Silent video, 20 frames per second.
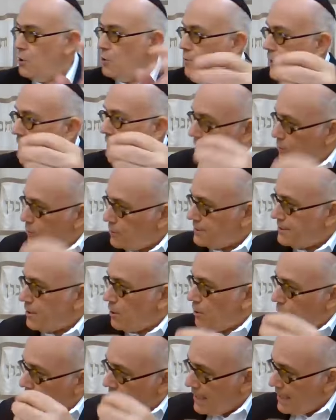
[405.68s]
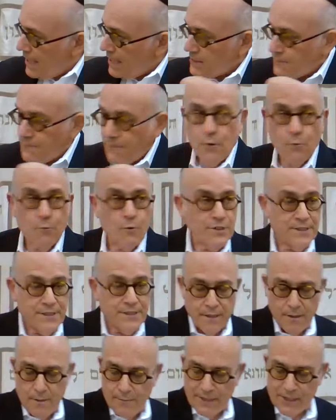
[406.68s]
you and also the next few
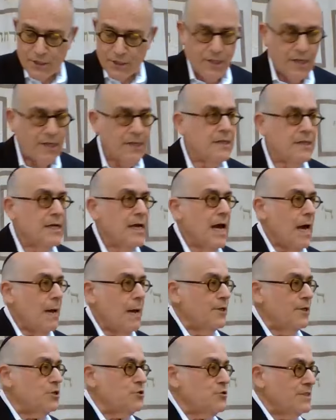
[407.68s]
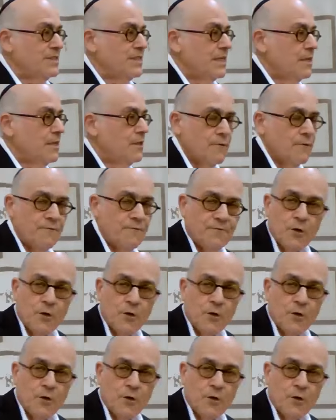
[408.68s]
words in the Mishnah. I'm interested in the